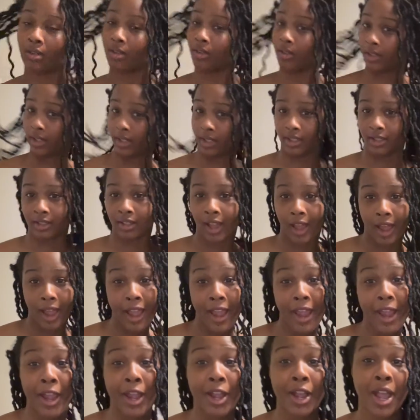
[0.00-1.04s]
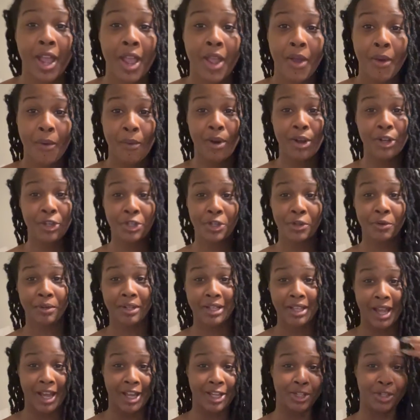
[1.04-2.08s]
on. Like, once you
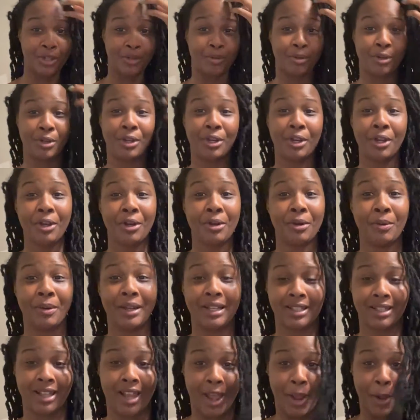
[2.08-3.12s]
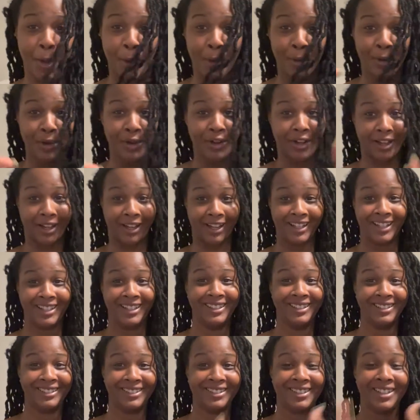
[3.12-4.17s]
realize you cute, it's like, hold
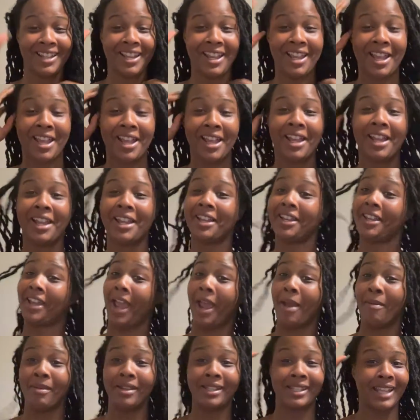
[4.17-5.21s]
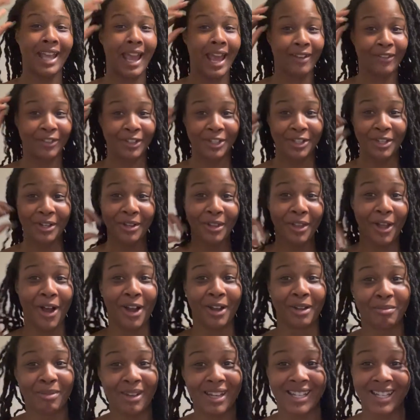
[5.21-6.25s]
on. Can't be sad for too
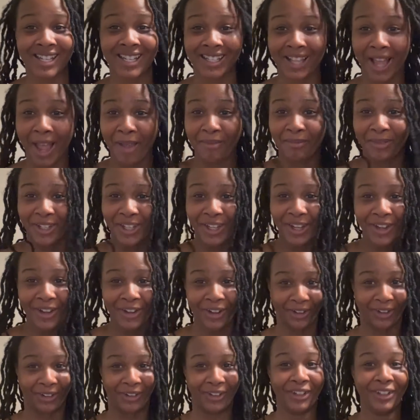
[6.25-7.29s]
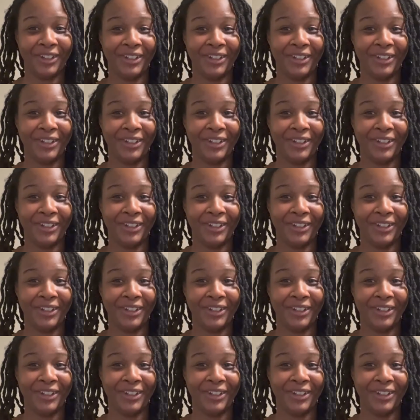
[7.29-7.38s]
long, bitch, because I'm cute.